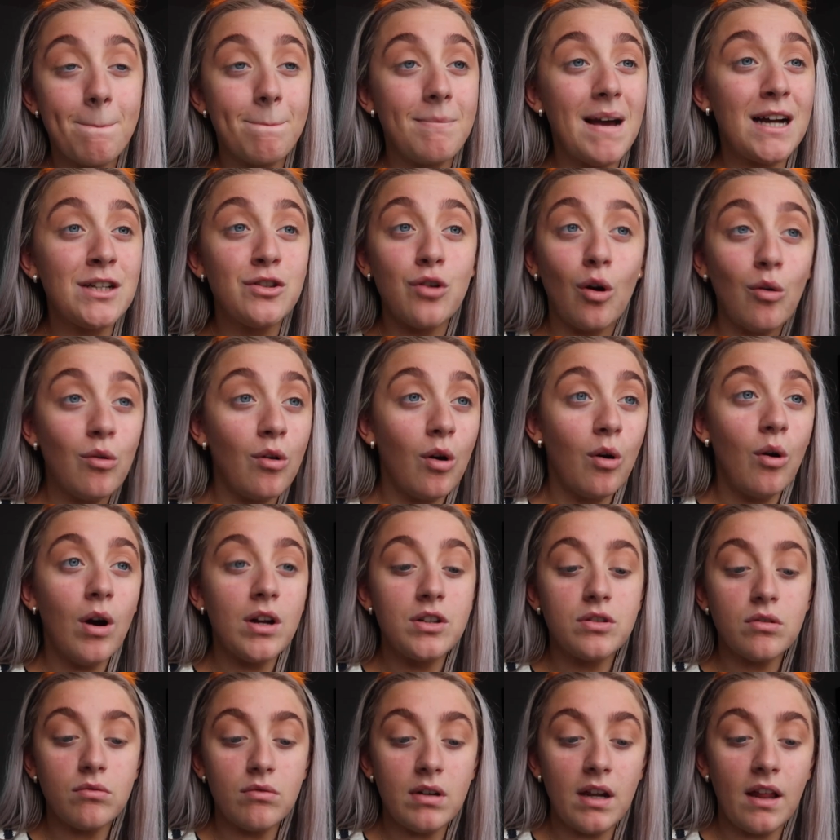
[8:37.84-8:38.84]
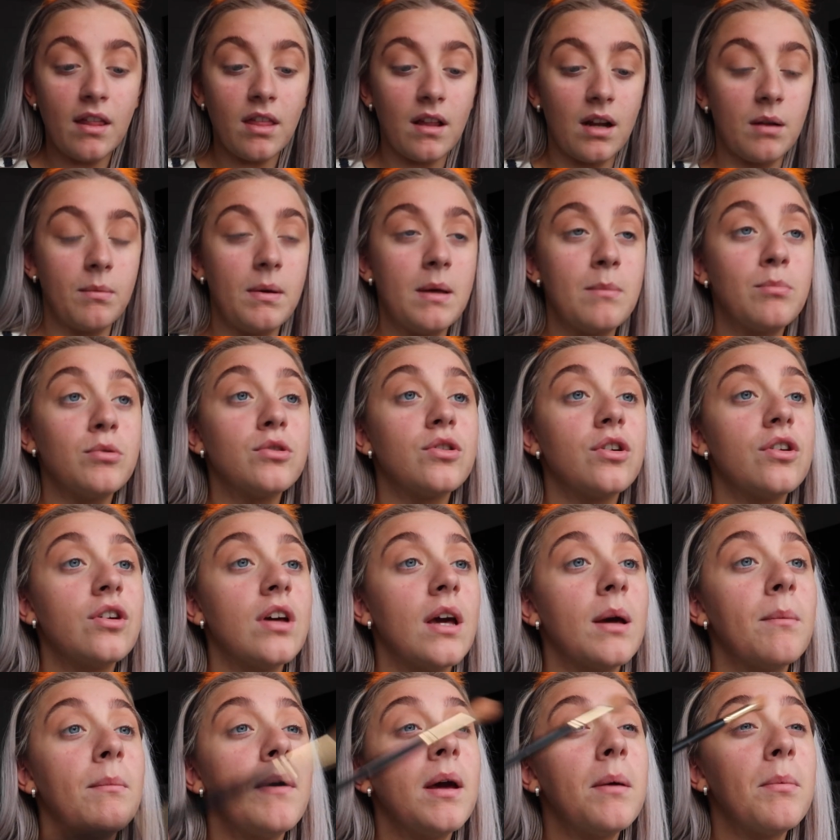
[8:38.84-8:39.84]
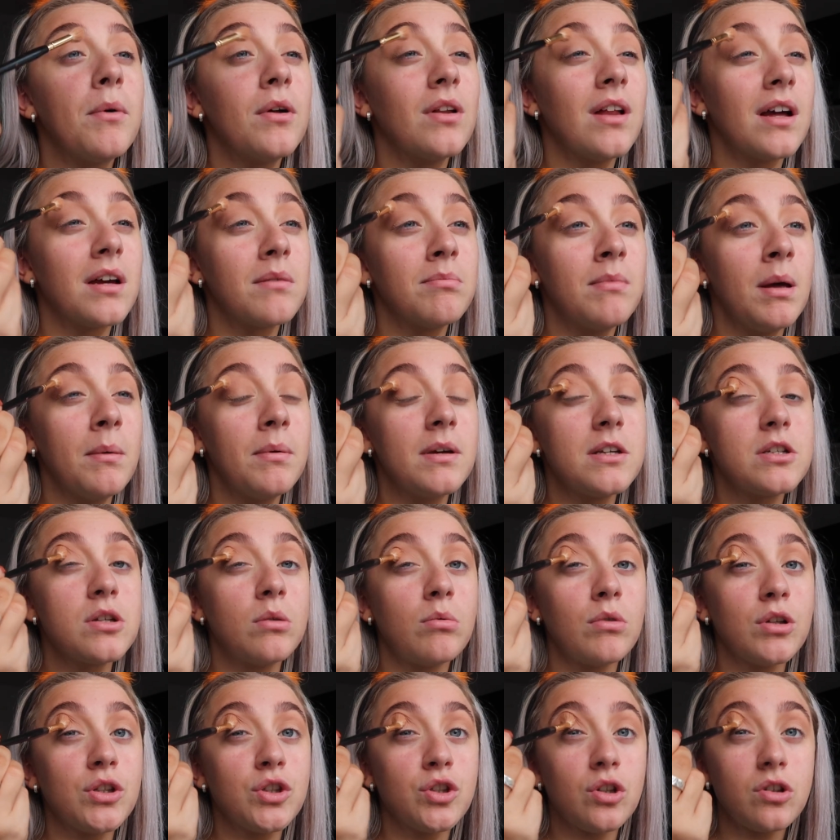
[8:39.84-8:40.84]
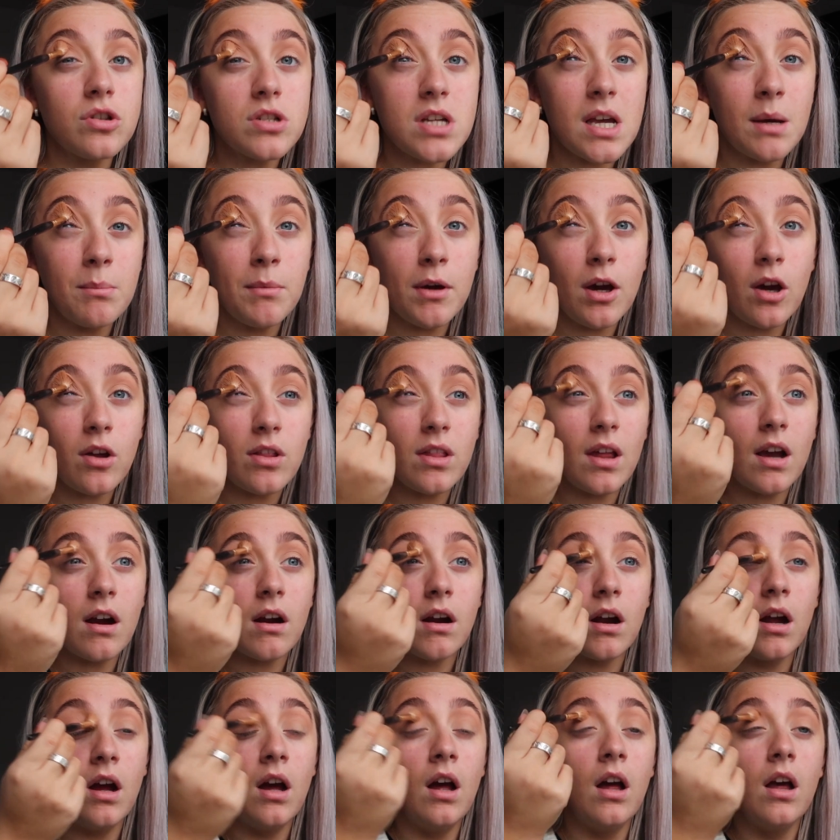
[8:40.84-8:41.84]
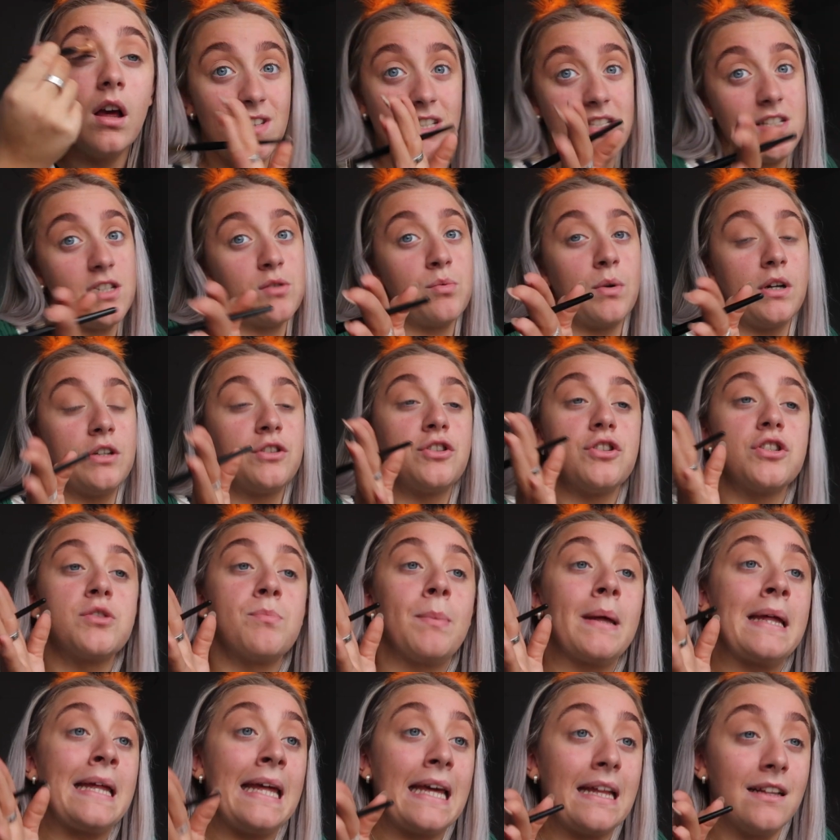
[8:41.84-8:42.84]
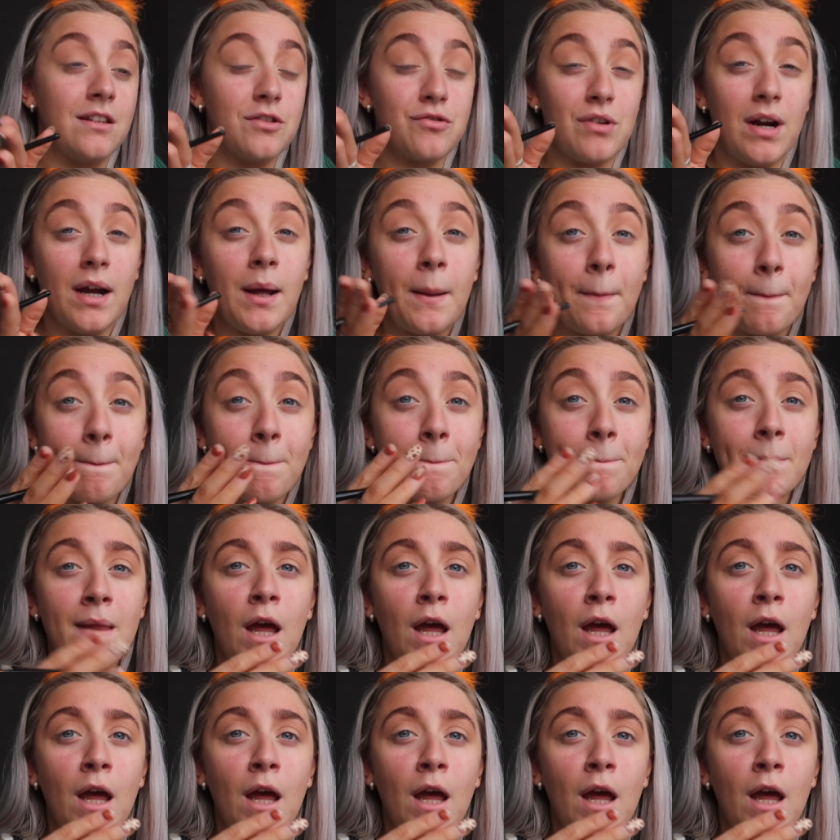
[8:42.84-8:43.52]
I don't know. I don't really think people do hit me, but like maybe someone does hit me out there. This is where it just begins, right?